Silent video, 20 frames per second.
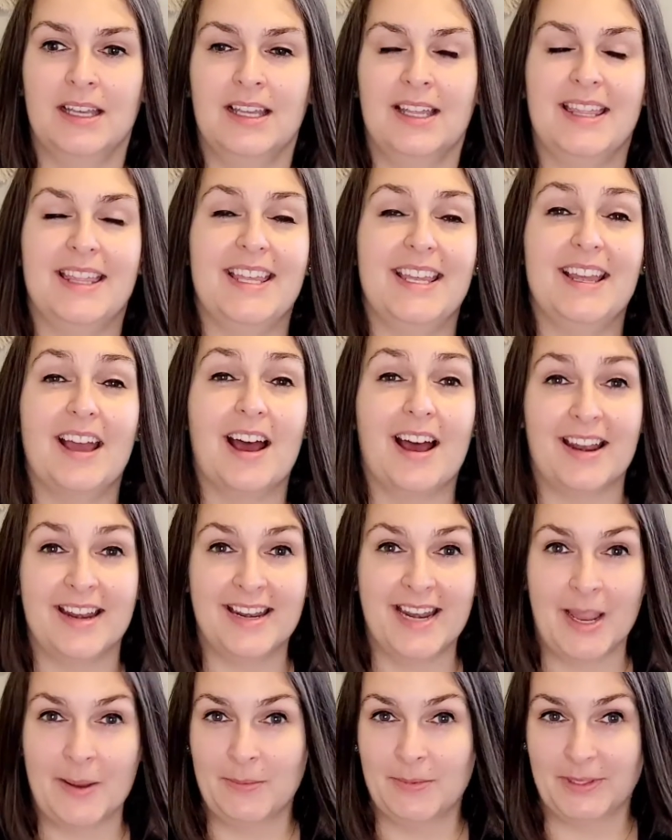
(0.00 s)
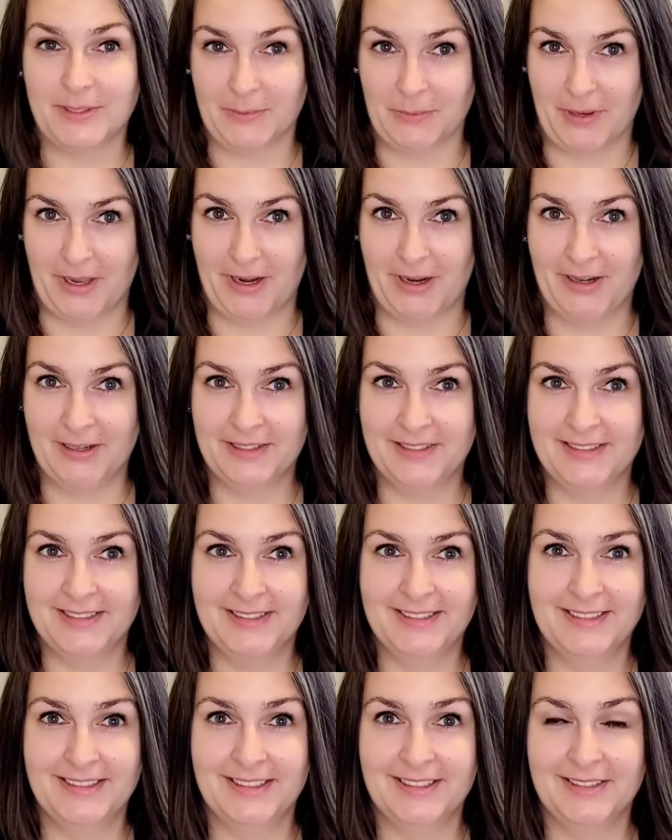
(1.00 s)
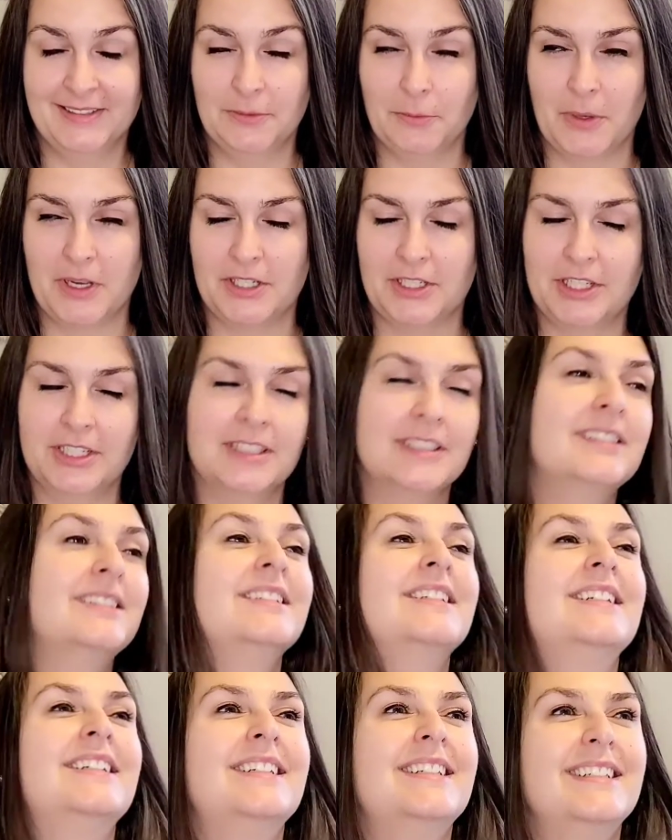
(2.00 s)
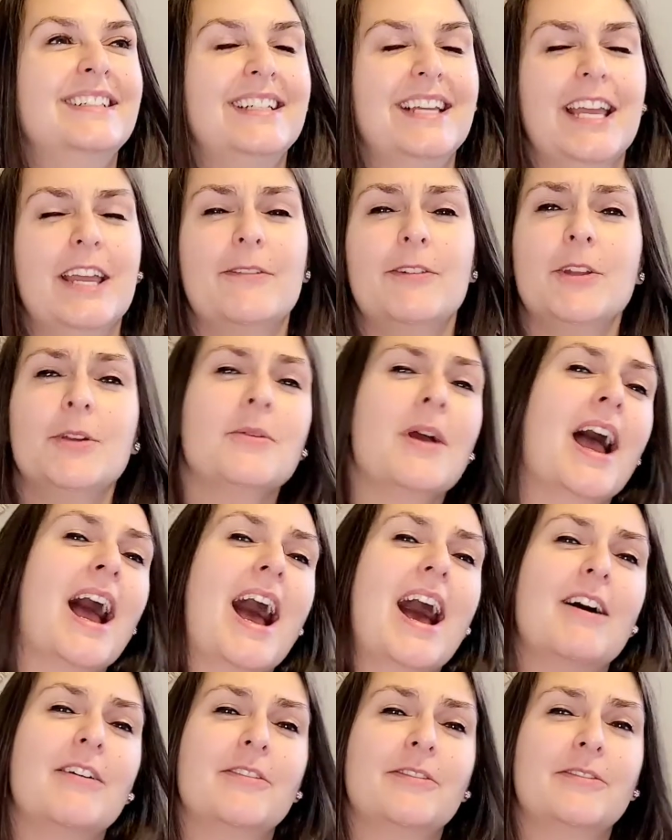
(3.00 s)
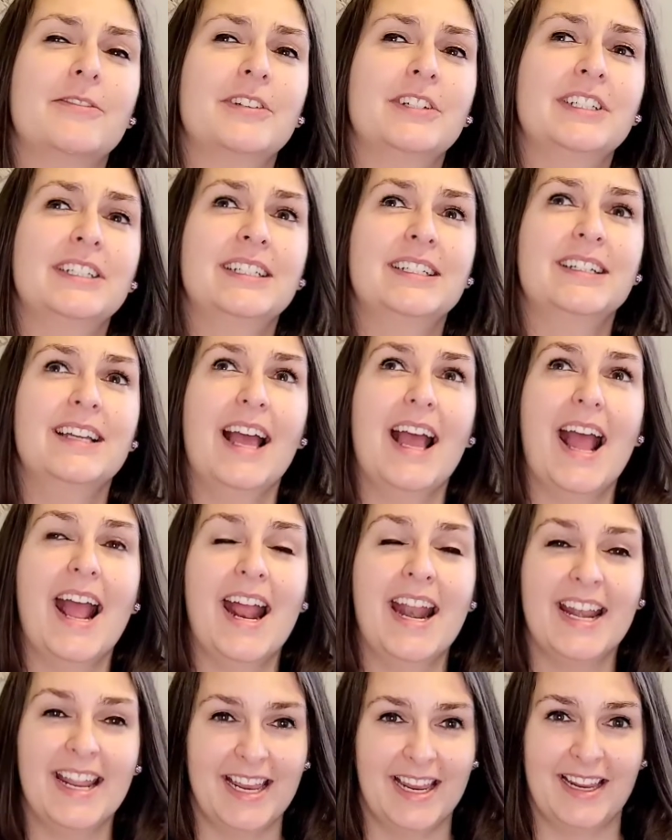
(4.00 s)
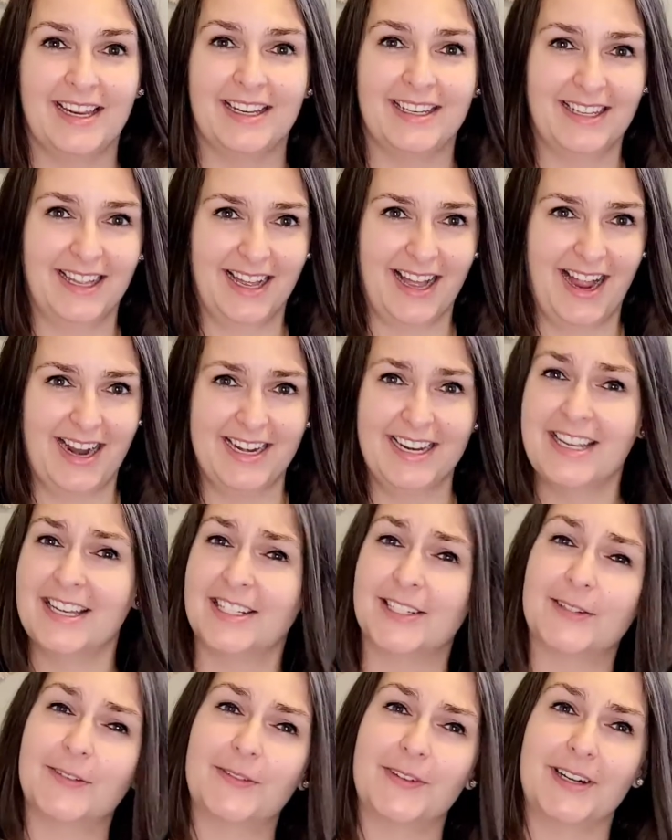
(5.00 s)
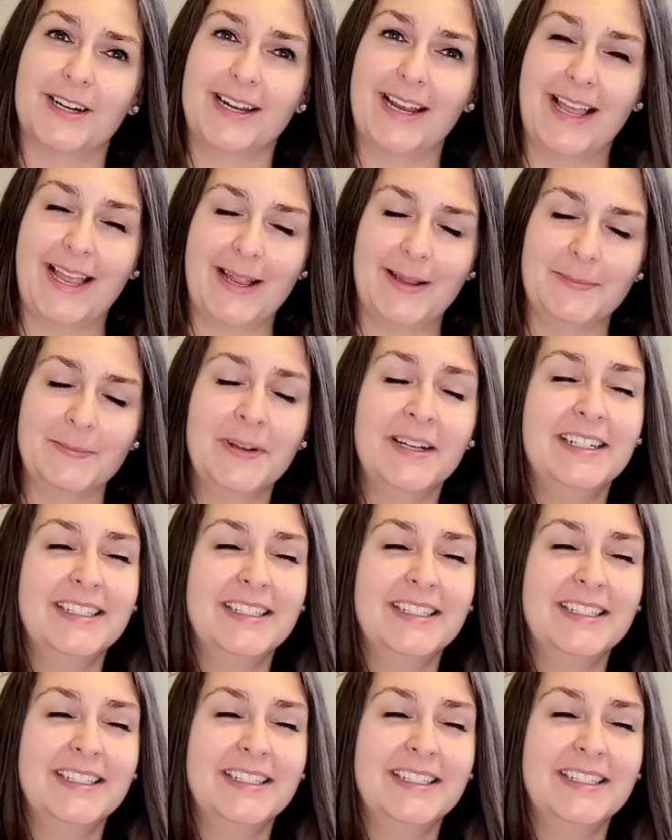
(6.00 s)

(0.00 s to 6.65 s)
The unnamed sweater, which if you have any ideas for a name,